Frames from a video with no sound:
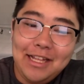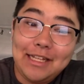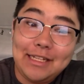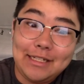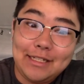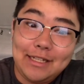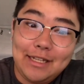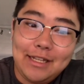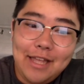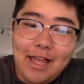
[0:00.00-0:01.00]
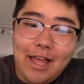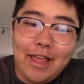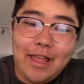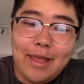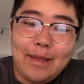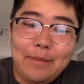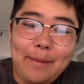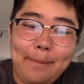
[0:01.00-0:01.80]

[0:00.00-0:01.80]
Uh-huh.